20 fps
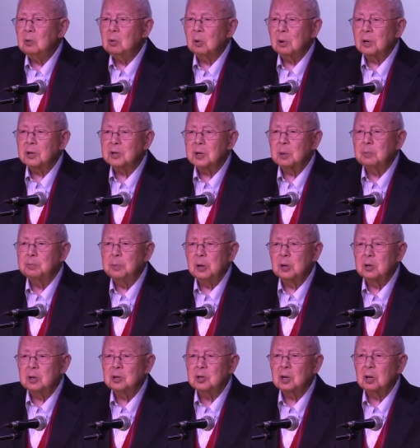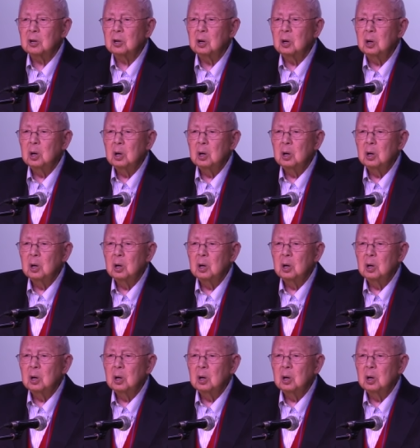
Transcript: was a person